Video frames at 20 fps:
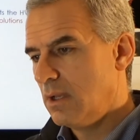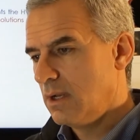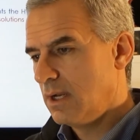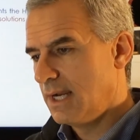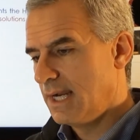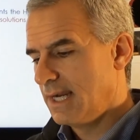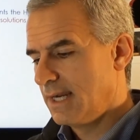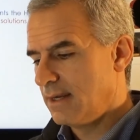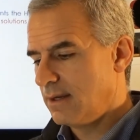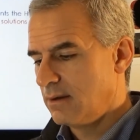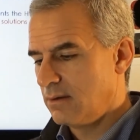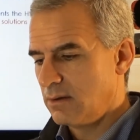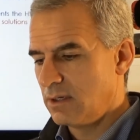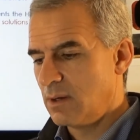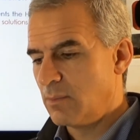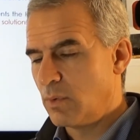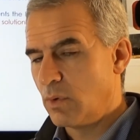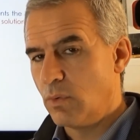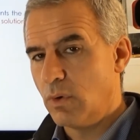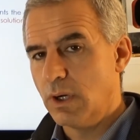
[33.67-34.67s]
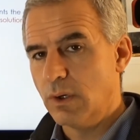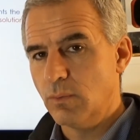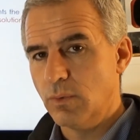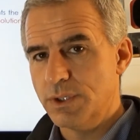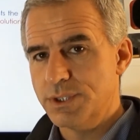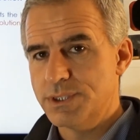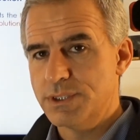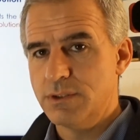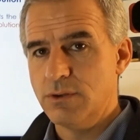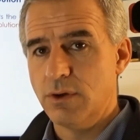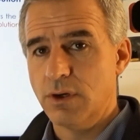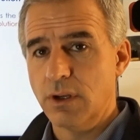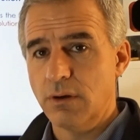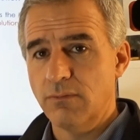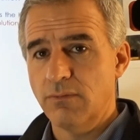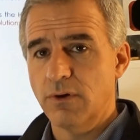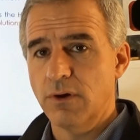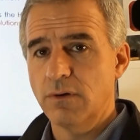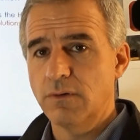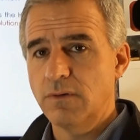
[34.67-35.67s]
number one was to
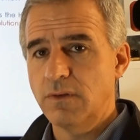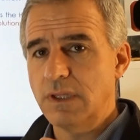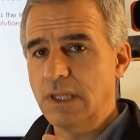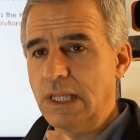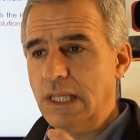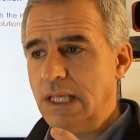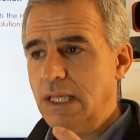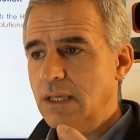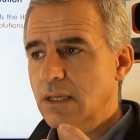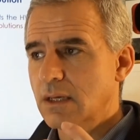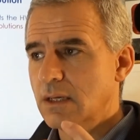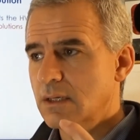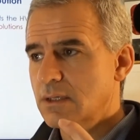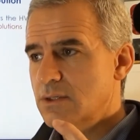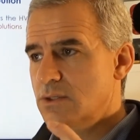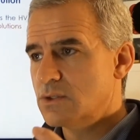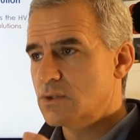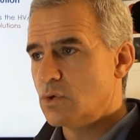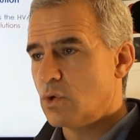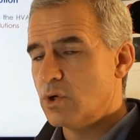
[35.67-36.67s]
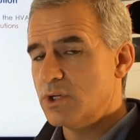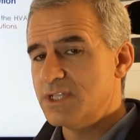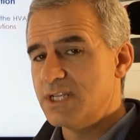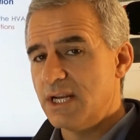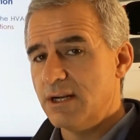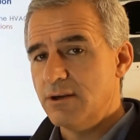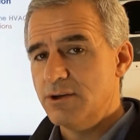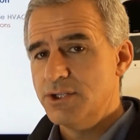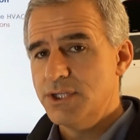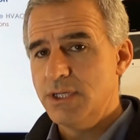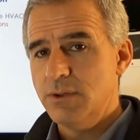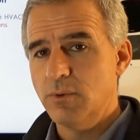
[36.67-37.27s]
convert the source energy,